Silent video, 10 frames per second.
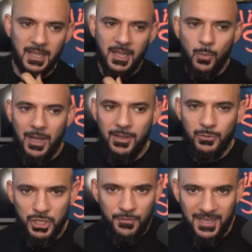Well, it was
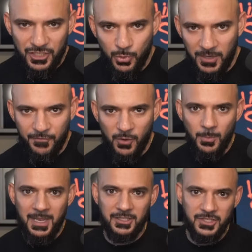2024 when we
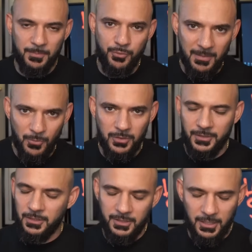had the
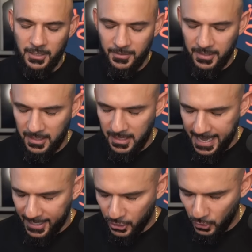subprime the
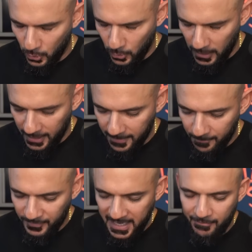actual
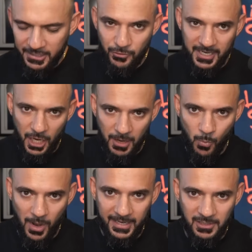carry trade
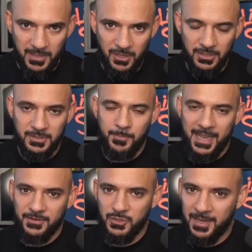unwind because
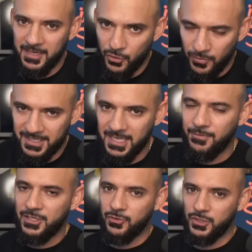Bank of Japan increased their
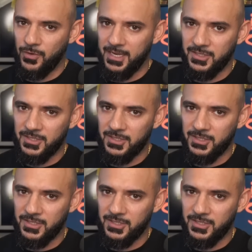interest rates.